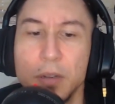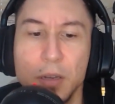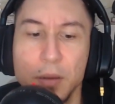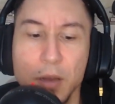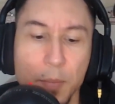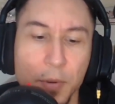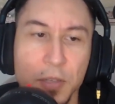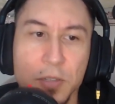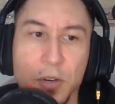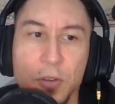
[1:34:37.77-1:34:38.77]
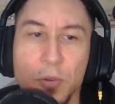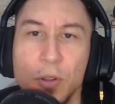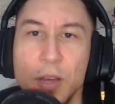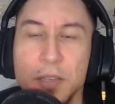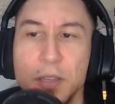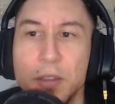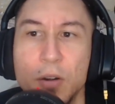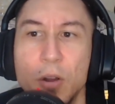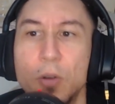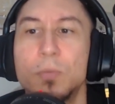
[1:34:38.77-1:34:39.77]
companies are utilizing
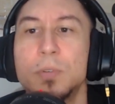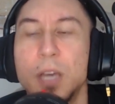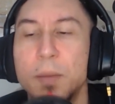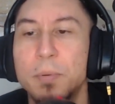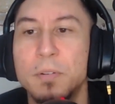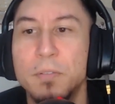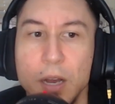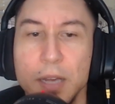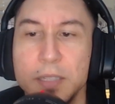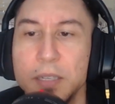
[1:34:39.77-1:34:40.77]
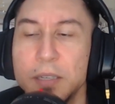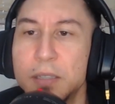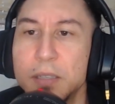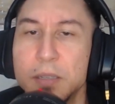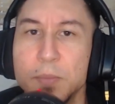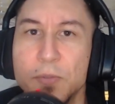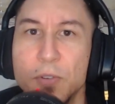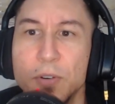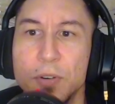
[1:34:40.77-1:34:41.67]
their own type of ID systems for